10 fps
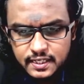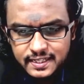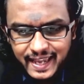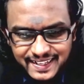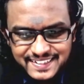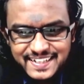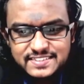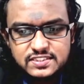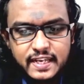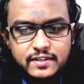candidates
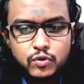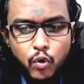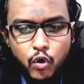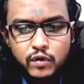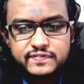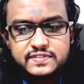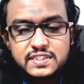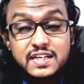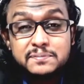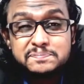tend to often
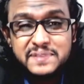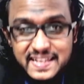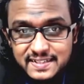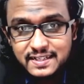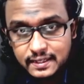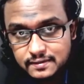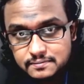completely